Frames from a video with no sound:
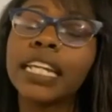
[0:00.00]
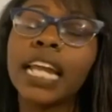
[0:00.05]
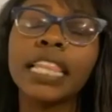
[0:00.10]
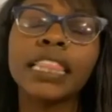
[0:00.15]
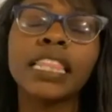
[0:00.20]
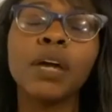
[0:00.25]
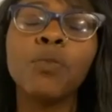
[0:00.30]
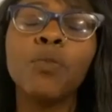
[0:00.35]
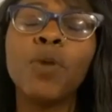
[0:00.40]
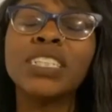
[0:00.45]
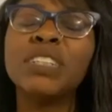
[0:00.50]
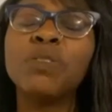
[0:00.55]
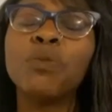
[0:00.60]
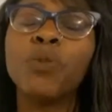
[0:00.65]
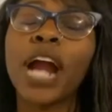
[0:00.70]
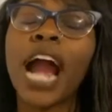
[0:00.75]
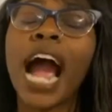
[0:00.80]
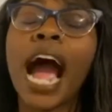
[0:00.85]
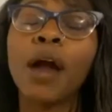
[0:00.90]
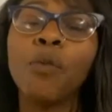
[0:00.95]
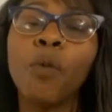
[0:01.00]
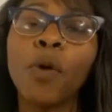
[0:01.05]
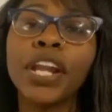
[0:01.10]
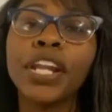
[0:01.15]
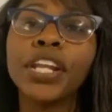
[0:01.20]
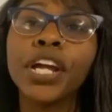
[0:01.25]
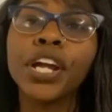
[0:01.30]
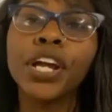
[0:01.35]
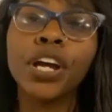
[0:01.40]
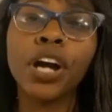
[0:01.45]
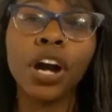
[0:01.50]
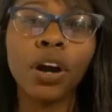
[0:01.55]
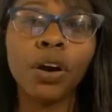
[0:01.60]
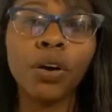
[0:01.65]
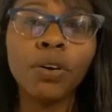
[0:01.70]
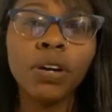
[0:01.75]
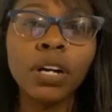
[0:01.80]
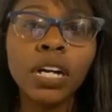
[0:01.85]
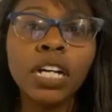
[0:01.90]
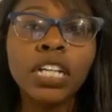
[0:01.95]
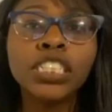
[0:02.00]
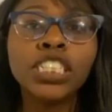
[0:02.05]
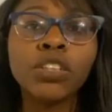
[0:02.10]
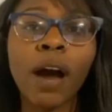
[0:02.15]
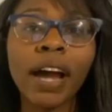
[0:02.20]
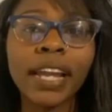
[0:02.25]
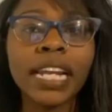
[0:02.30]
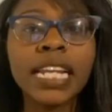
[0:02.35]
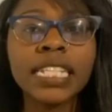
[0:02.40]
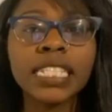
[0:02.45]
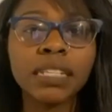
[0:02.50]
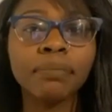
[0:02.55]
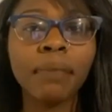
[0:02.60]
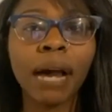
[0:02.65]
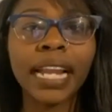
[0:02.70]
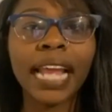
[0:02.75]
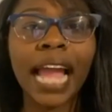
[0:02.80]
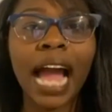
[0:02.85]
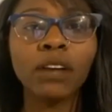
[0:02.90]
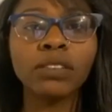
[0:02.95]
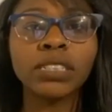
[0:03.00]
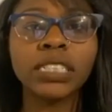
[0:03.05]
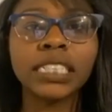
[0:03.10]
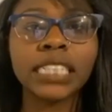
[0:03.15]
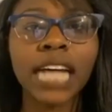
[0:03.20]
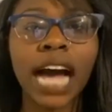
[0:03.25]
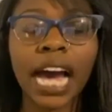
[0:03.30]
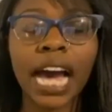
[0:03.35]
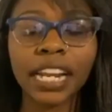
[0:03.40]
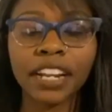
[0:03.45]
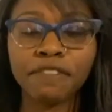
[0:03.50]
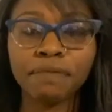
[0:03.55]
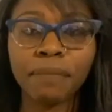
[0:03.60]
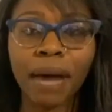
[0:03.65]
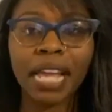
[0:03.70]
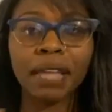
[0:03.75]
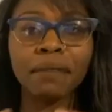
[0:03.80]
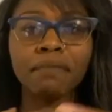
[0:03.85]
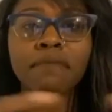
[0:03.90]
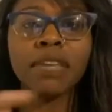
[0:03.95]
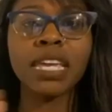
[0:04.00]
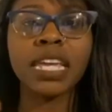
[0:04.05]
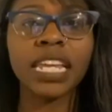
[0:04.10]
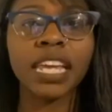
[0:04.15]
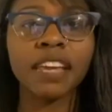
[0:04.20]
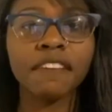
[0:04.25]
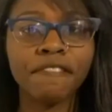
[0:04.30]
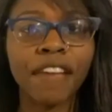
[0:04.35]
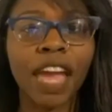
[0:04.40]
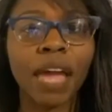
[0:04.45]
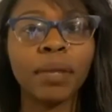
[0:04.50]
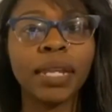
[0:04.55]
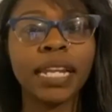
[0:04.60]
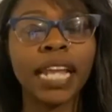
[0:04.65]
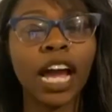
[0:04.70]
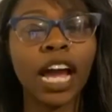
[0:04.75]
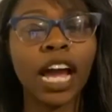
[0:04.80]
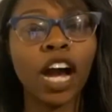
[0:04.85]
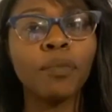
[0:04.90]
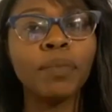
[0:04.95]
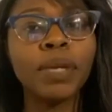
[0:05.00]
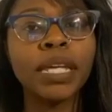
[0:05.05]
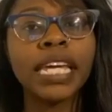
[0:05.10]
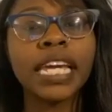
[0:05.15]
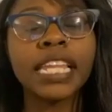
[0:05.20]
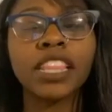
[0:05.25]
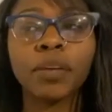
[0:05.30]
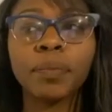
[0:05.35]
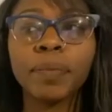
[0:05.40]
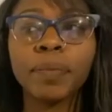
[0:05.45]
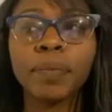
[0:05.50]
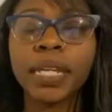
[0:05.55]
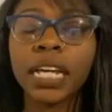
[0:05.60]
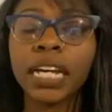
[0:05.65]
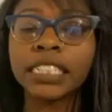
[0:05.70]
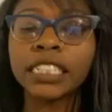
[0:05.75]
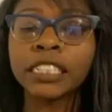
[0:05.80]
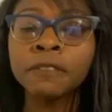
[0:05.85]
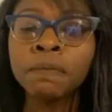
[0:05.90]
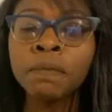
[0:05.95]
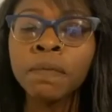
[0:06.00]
them wasn't where I wanted to go. So I needed somebody outside of my immediate family to help me get there, because